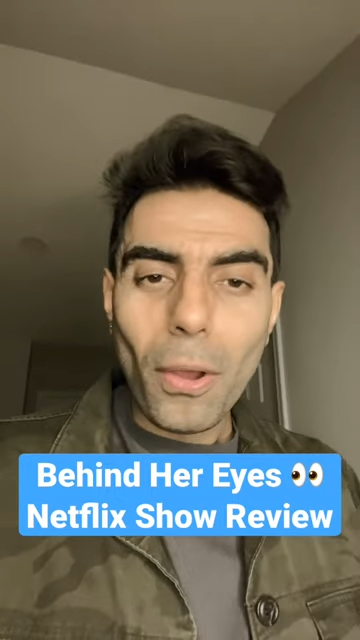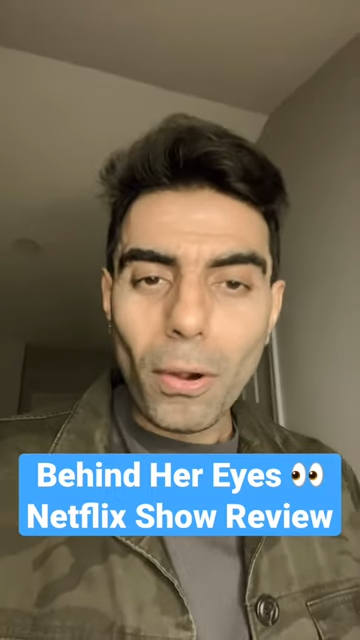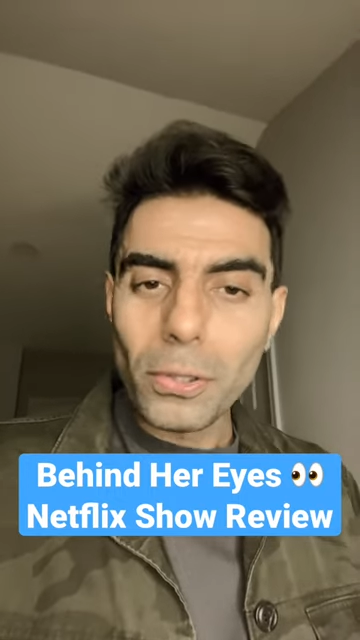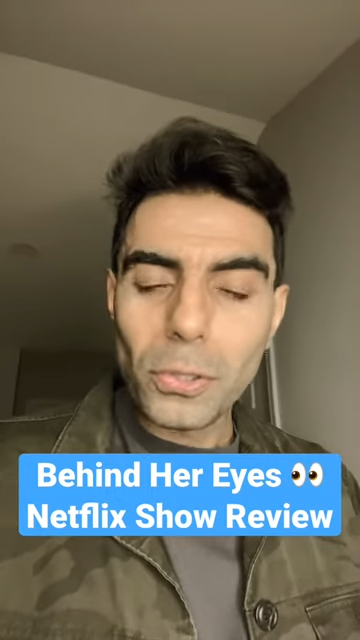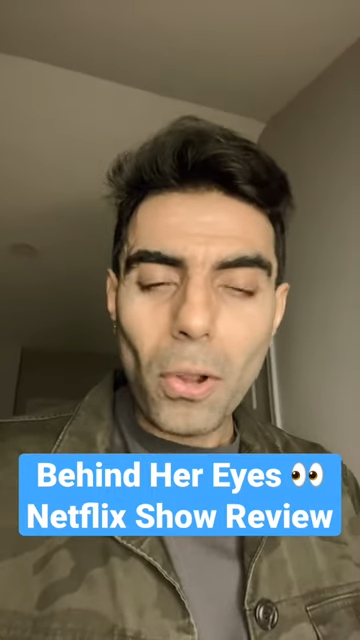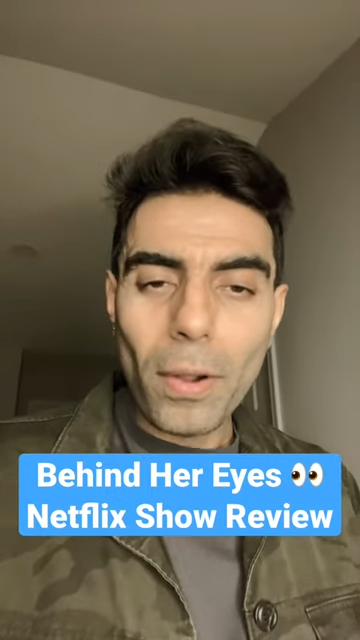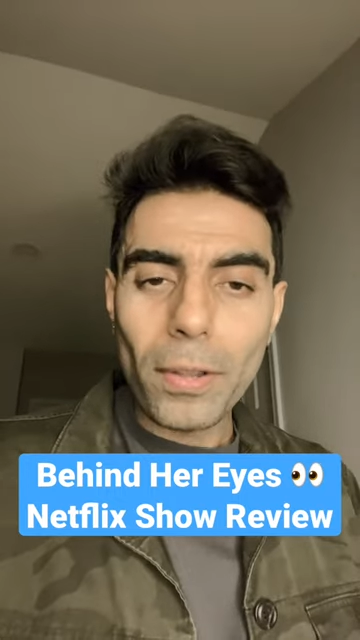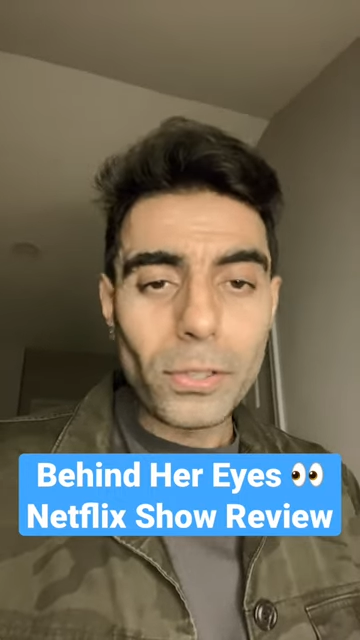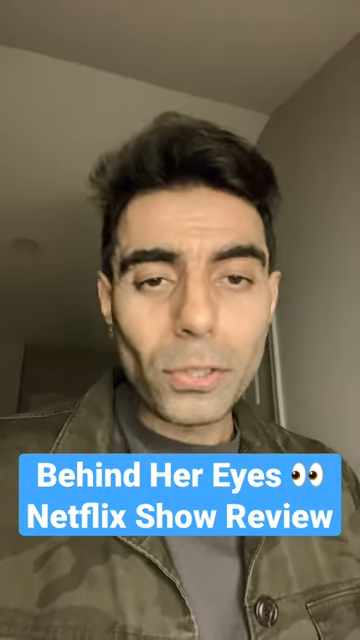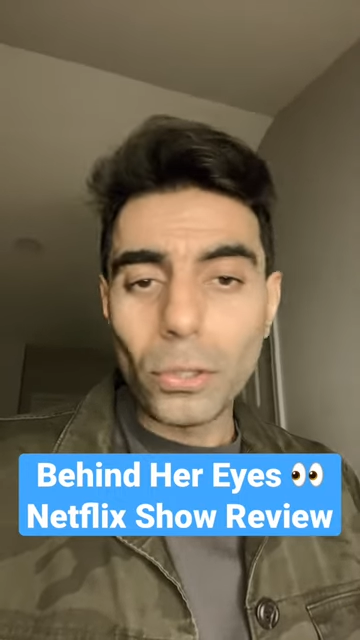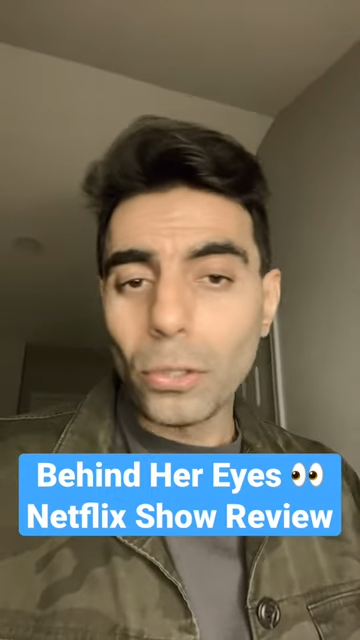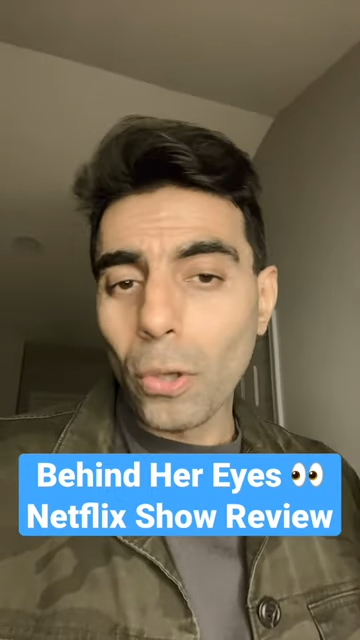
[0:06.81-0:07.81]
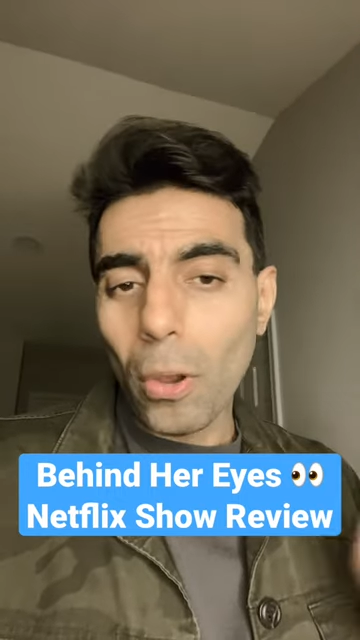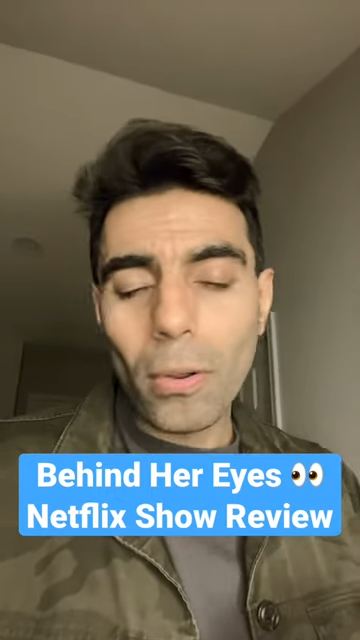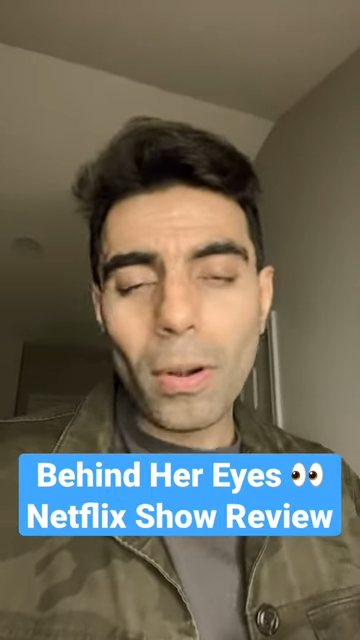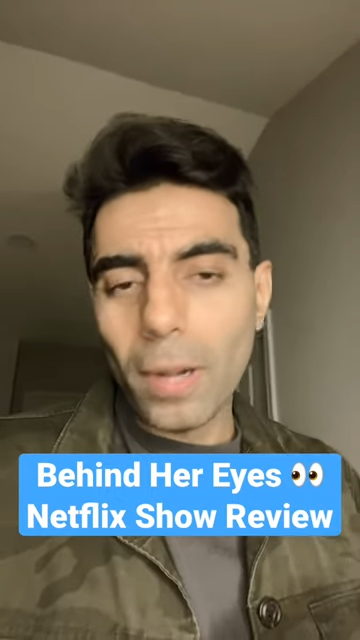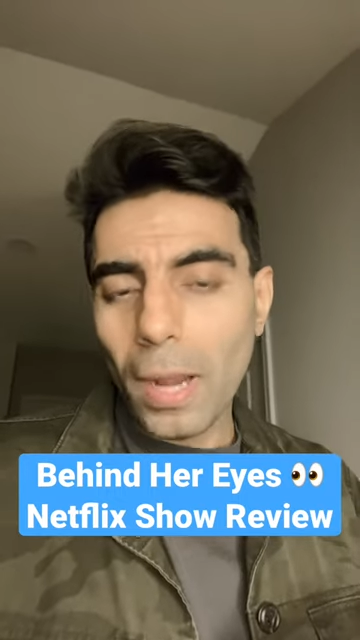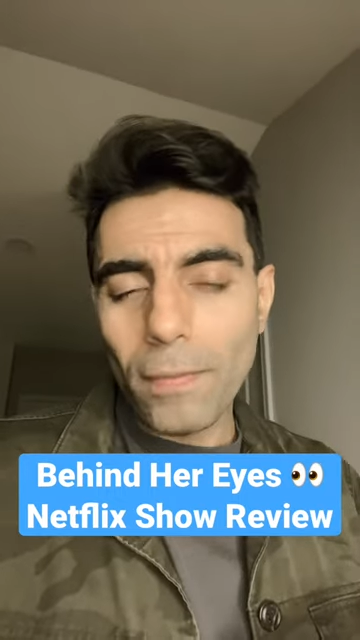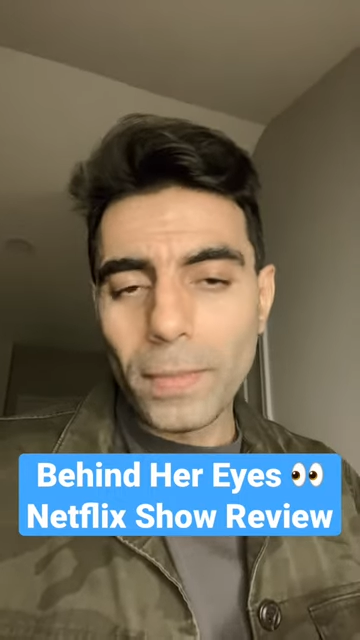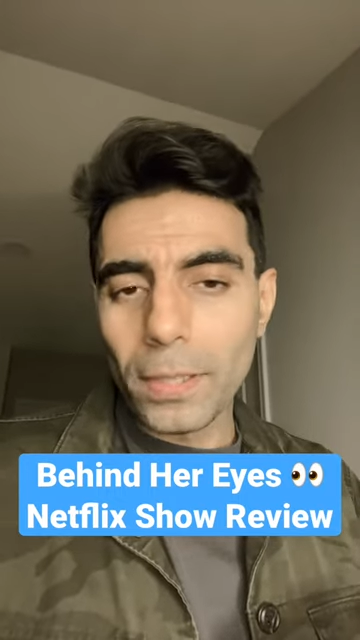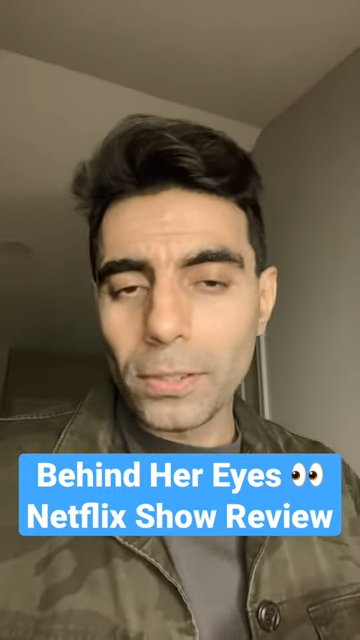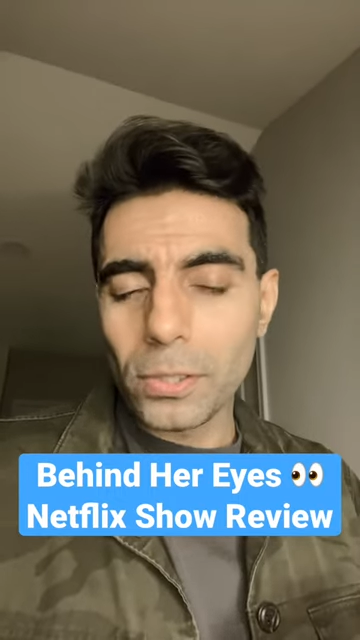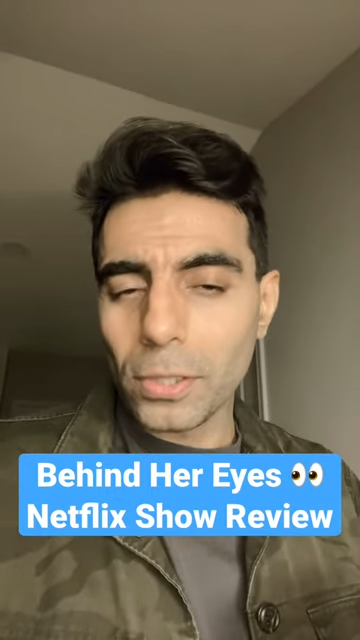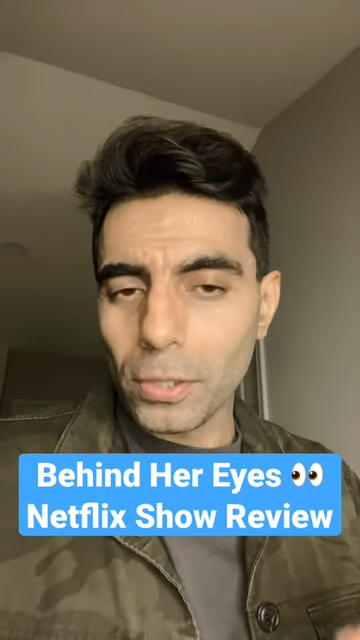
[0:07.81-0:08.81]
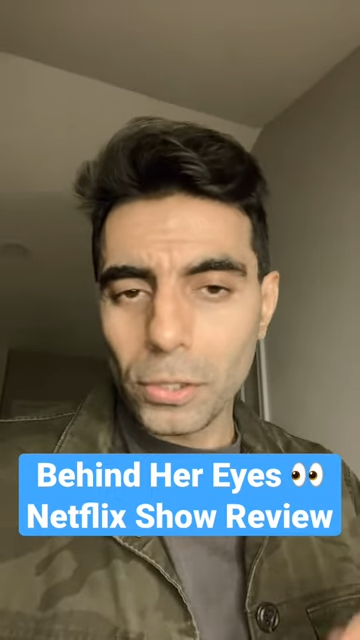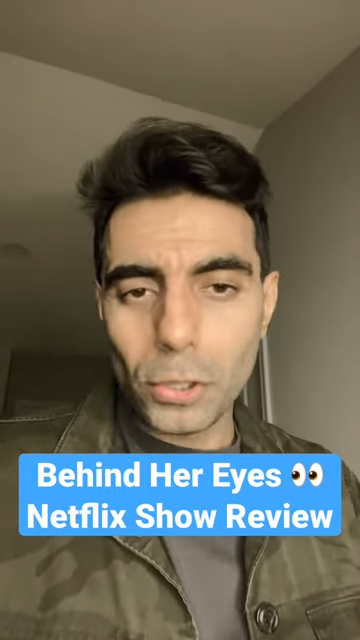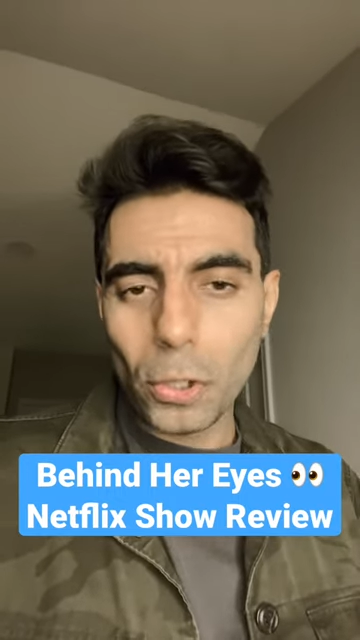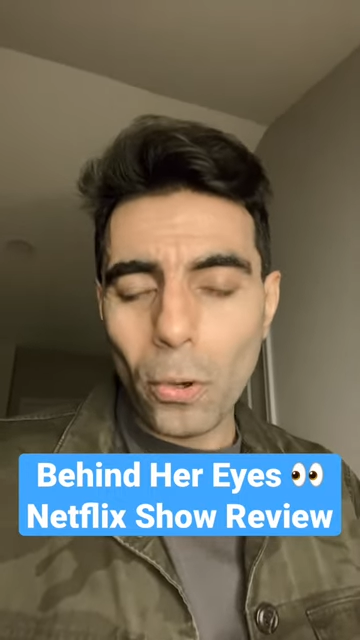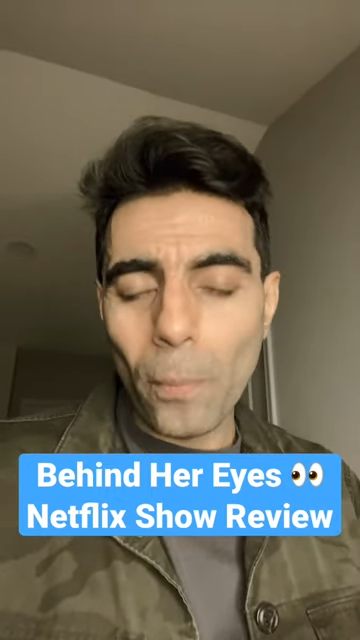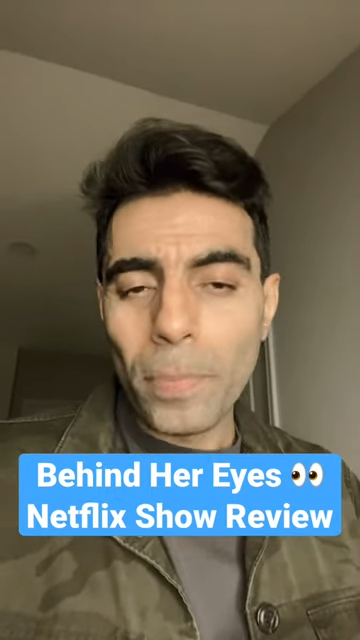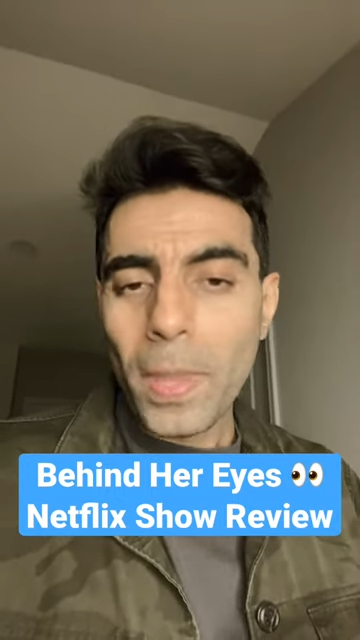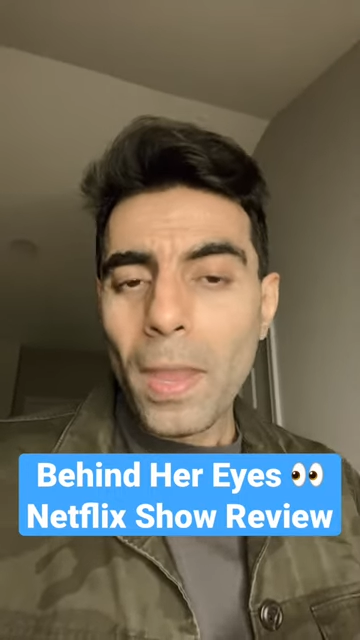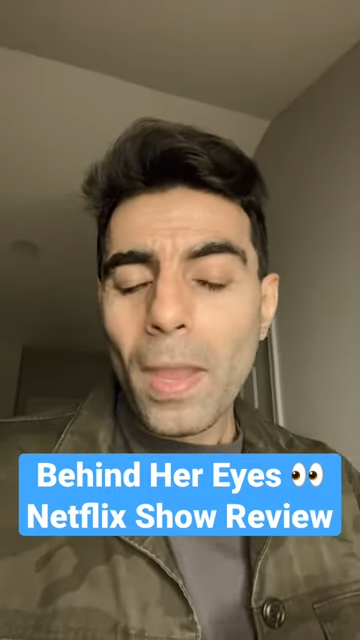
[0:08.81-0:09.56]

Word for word: or Scottish, you're going to love this show.